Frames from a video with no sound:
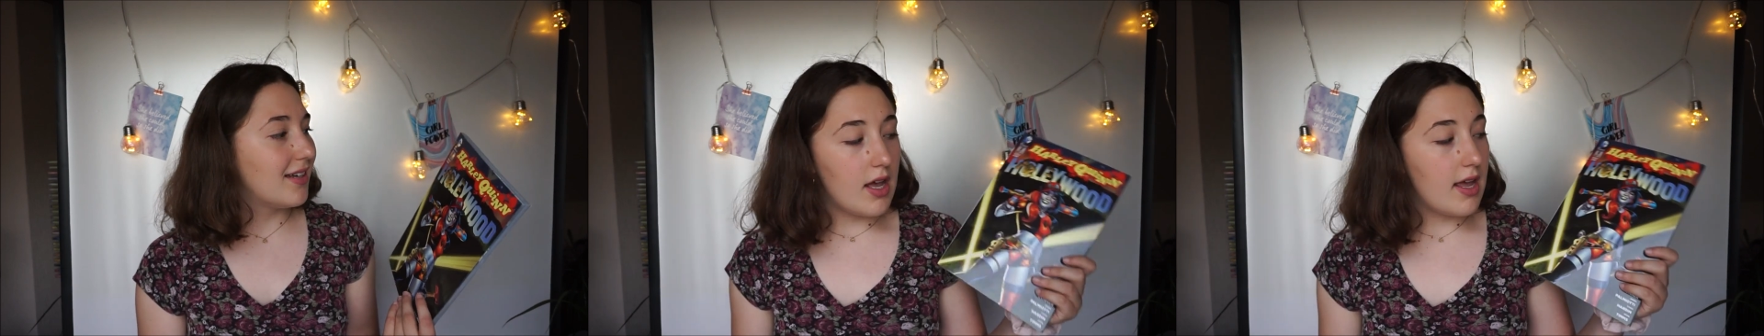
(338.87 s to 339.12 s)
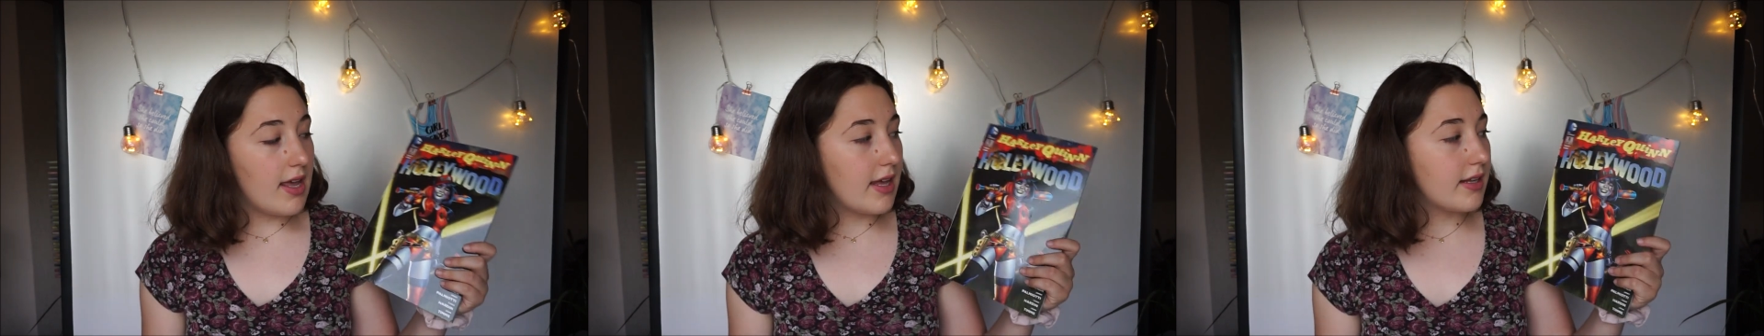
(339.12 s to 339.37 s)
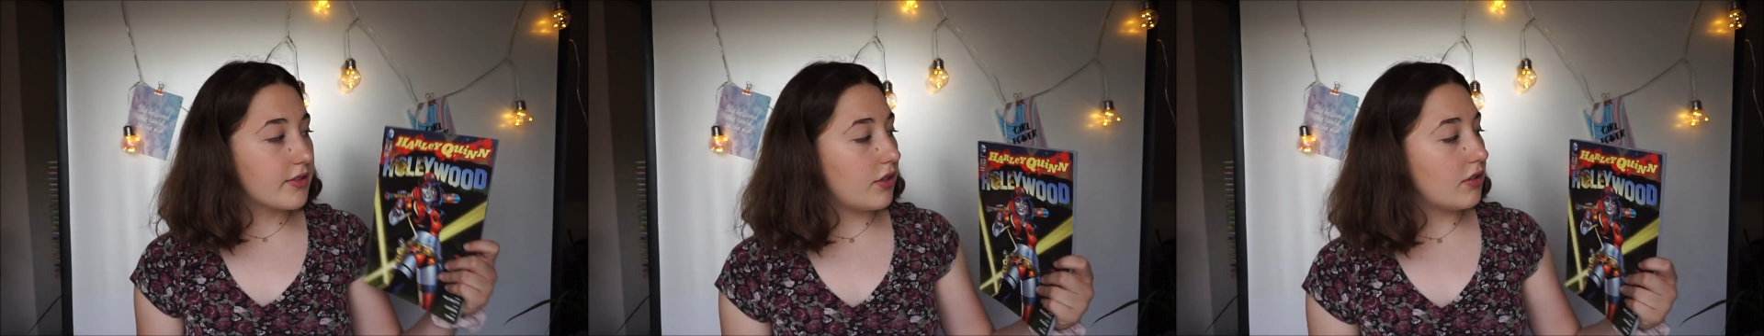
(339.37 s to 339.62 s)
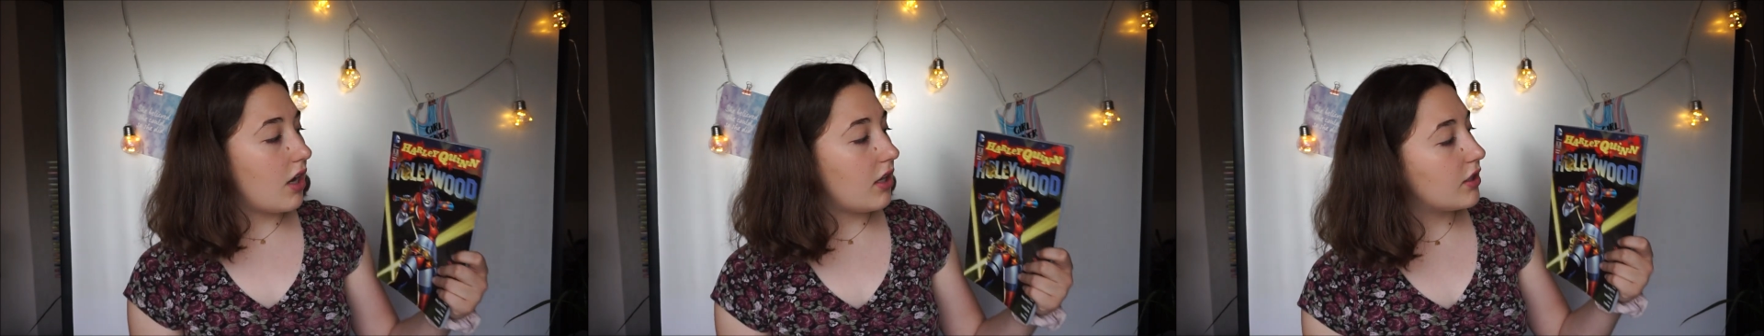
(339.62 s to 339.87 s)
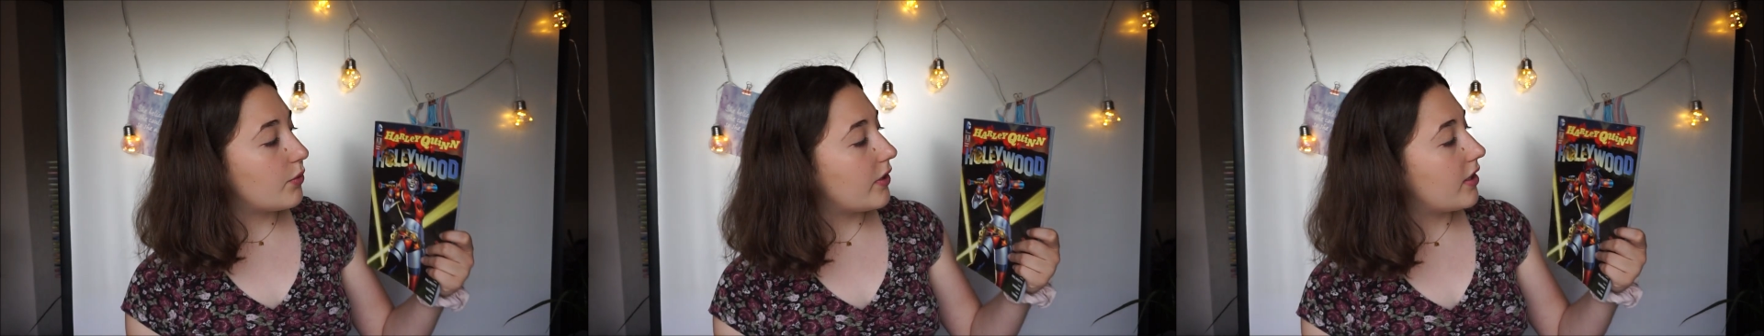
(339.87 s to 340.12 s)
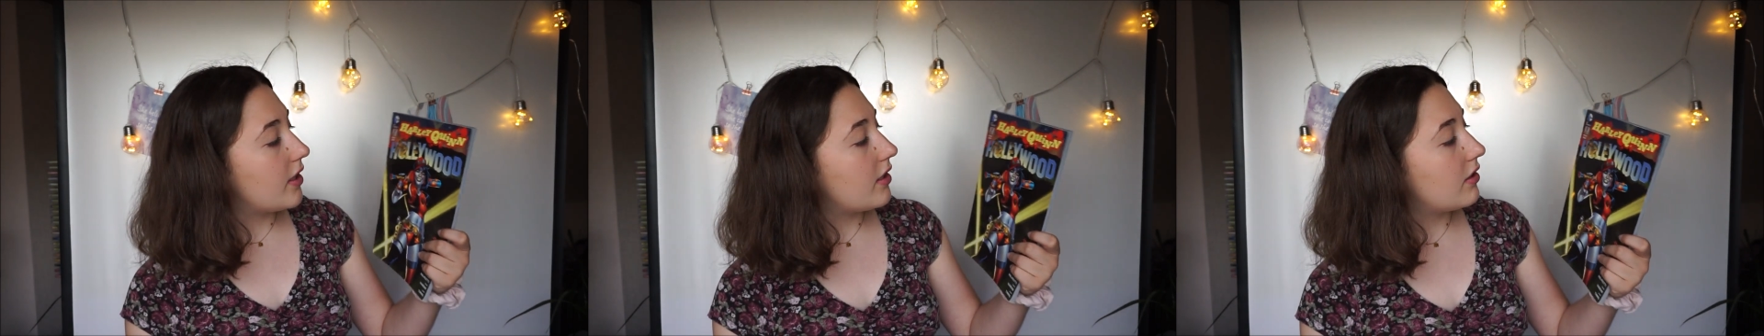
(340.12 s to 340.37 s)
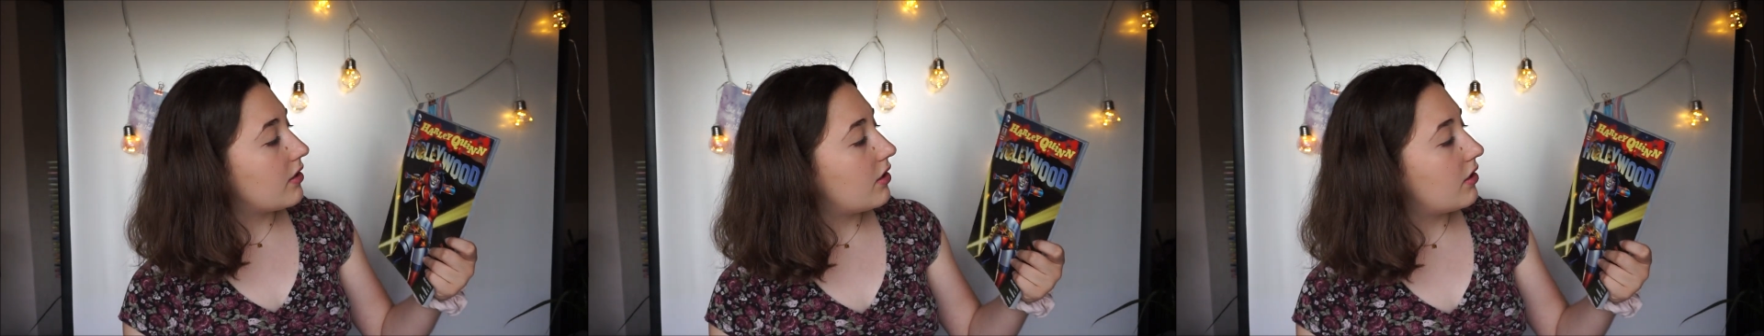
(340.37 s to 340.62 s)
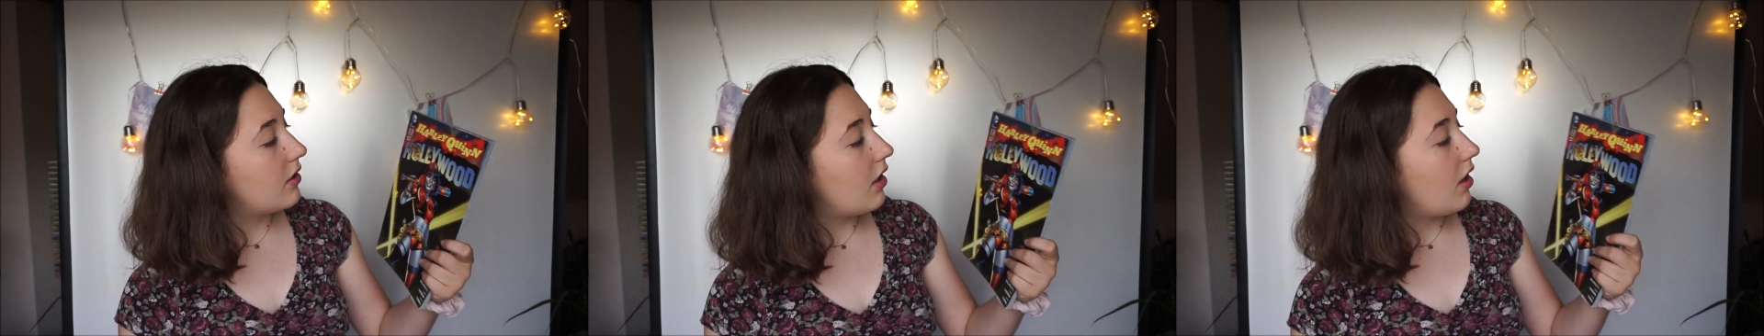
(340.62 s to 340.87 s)
And it's called Harlequin in
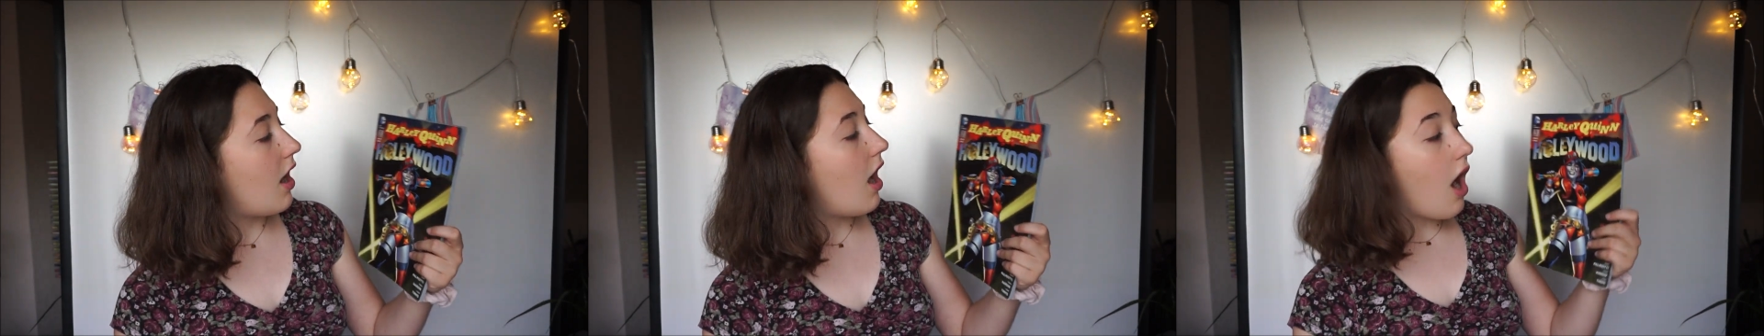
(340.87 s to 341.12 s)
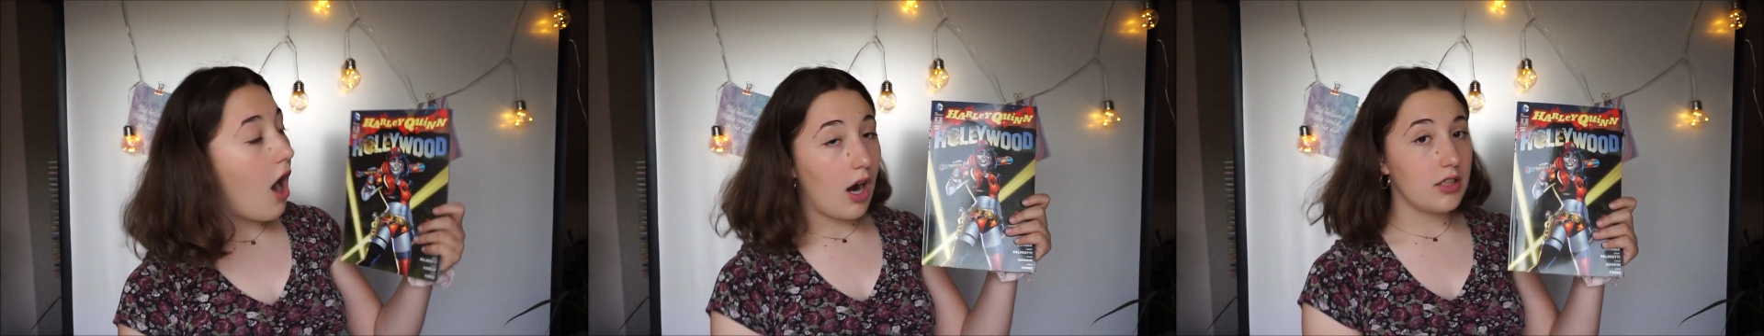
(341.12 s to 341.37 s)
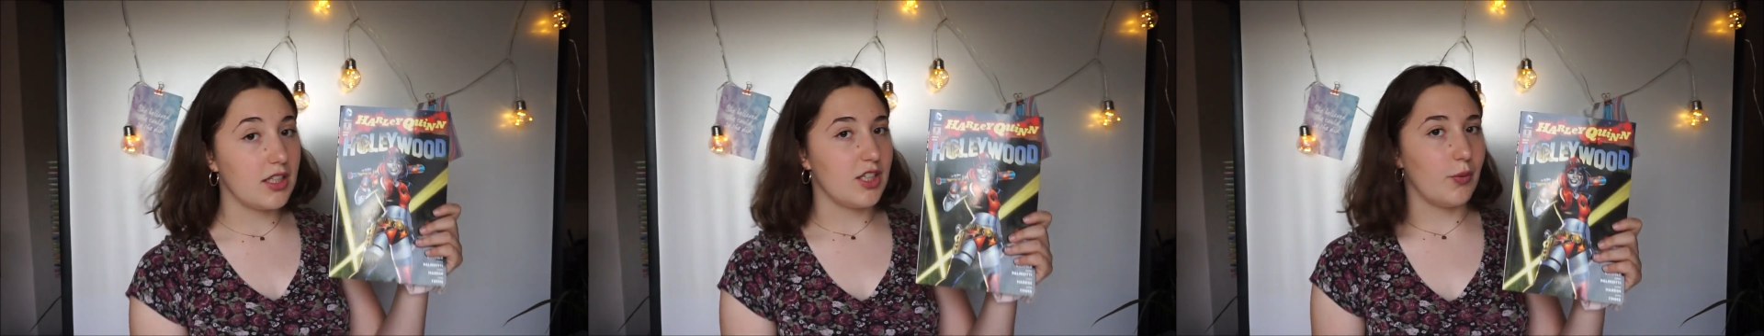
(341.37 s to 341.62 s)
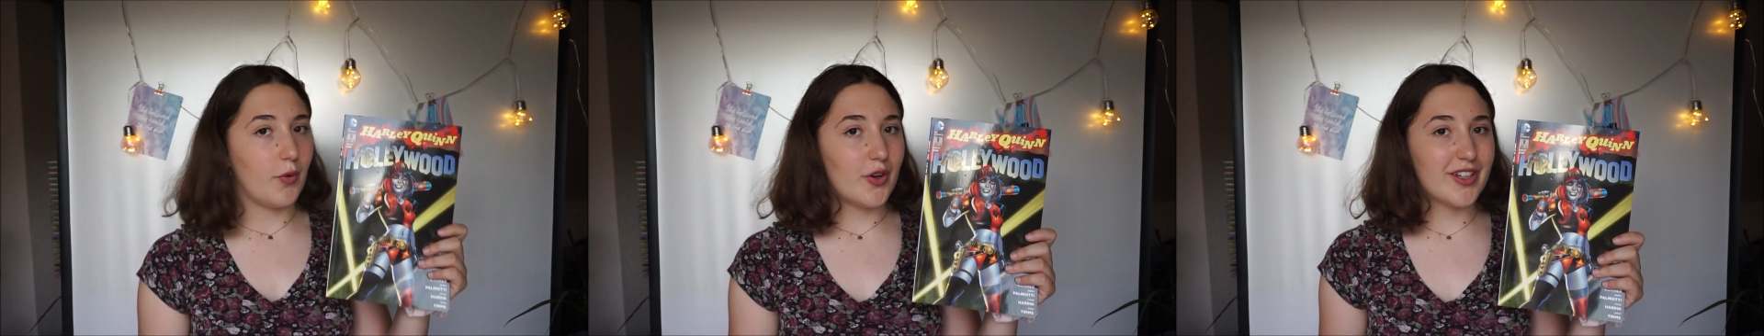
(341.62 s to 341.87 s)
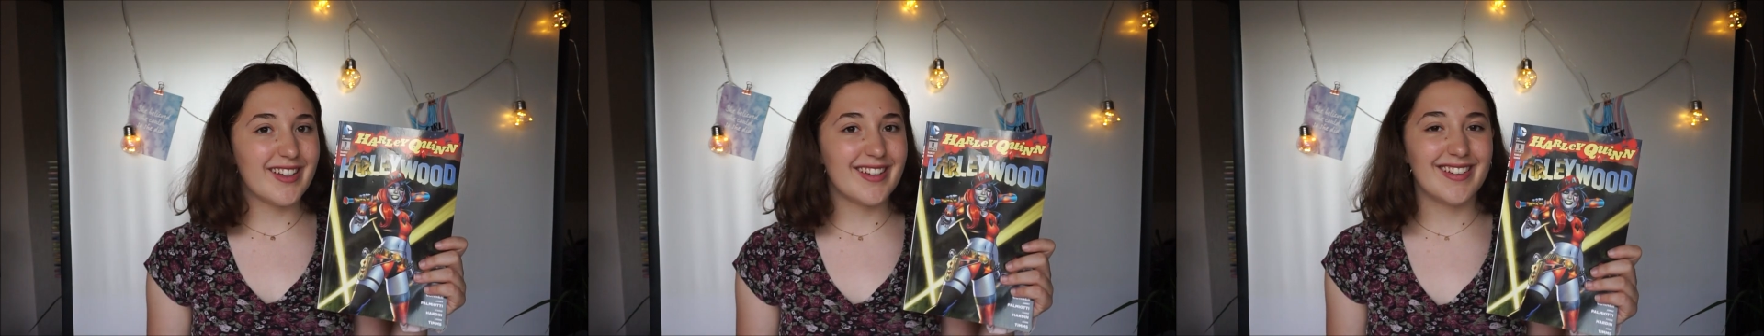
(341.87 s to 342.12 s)
Hollywood.